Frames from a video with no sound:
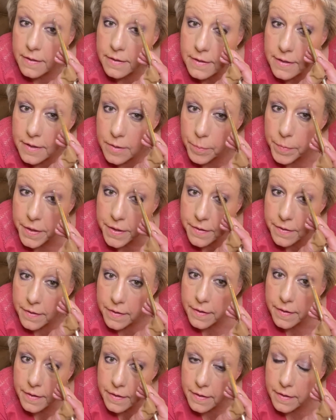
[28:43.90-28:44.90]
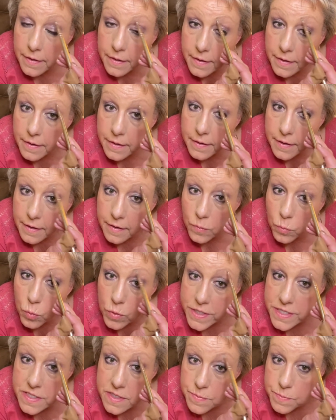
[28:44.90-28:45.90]
a little
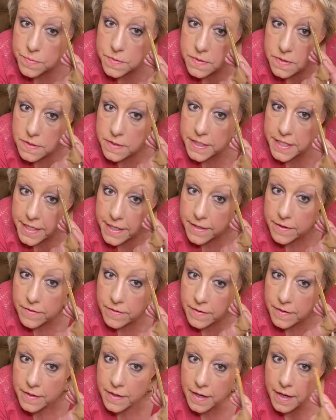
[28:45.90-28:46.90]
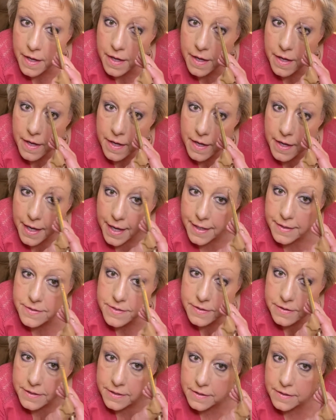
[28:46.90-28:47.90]
wisps here, adds
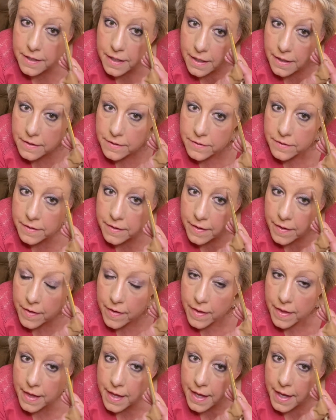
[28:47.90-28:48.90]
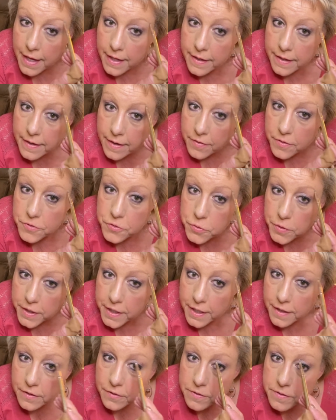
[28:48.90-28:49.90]
a little color. And another trick
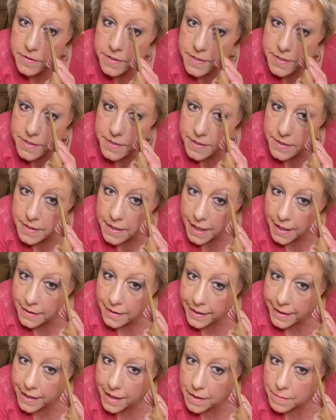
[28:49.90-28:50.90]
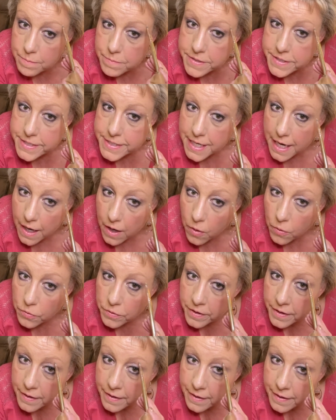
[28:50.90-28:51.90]
I learned is to not like come
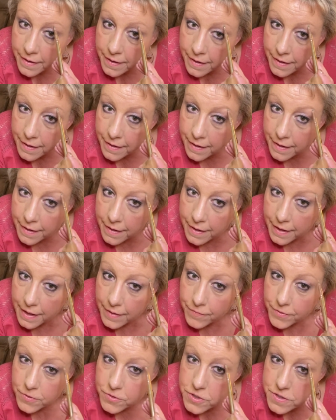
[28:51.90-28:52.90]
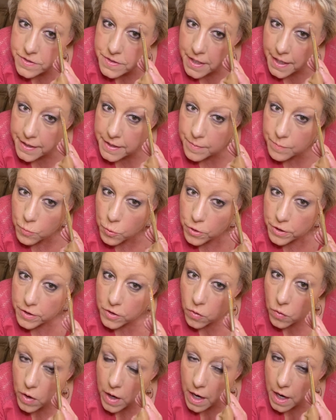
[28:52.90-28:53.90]
down. If you just kind of more
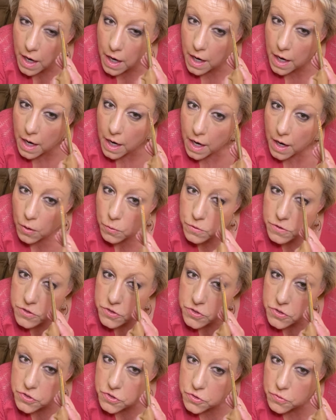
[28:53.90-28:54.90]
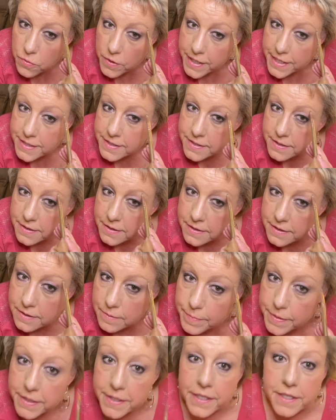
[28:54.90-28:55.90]
go out straight a little
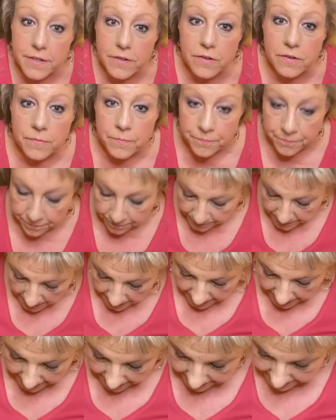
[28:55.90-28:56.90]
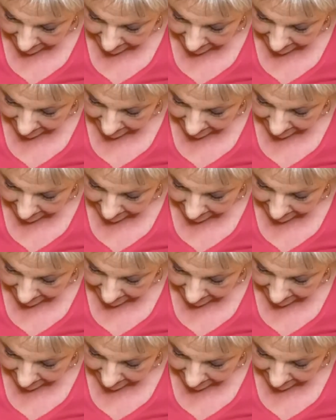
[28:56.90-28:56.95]
bit here, it